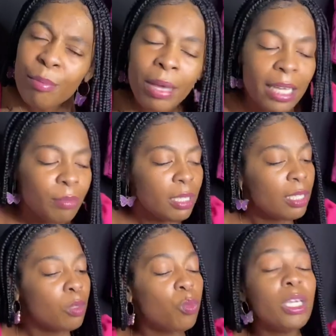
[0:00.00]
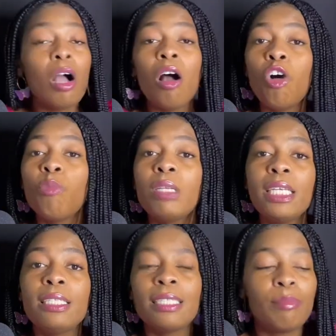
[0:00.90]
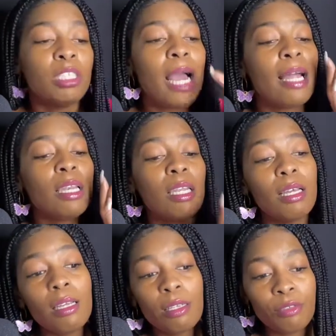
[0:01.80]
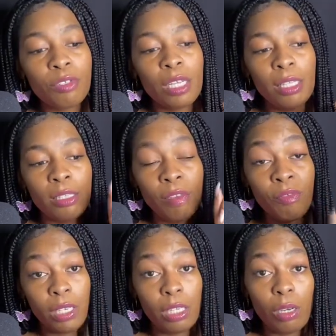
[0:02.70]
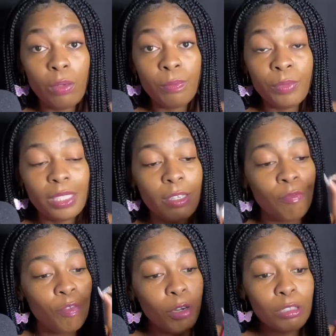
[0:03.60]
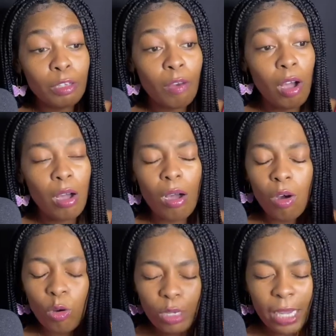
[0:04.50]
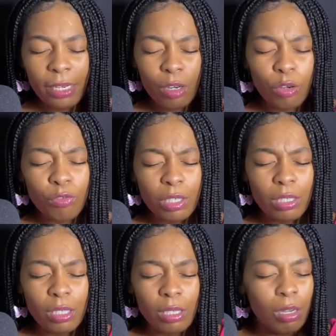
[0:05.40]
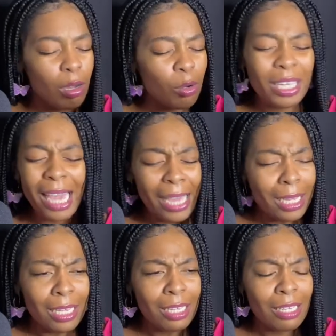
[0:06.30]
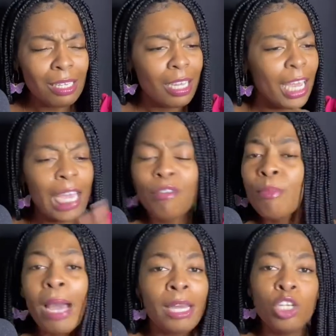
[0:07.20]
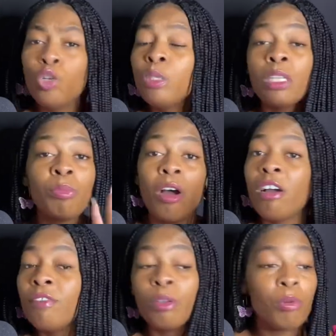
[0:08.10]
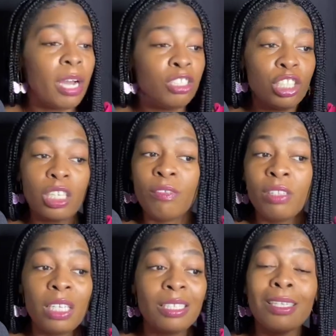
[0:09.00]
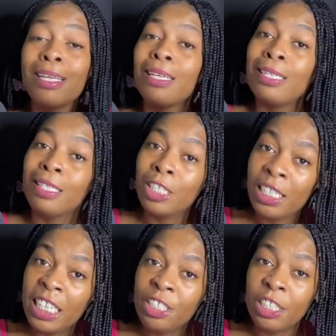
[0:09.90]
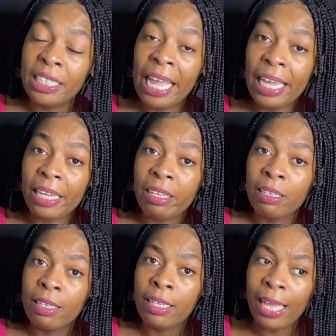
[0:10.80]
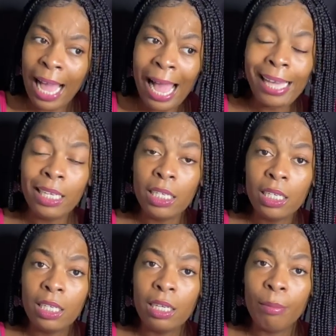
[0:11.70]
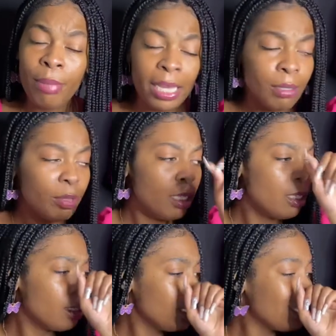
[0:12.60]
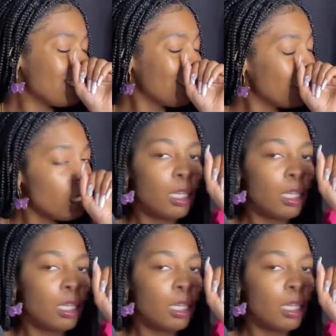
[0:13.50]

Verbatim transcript: Baby, we all believe the same thing. I love the video. First of all, okay, Nova. Okay. Everybody who was a part of the project of this, you did your thing. I, baby.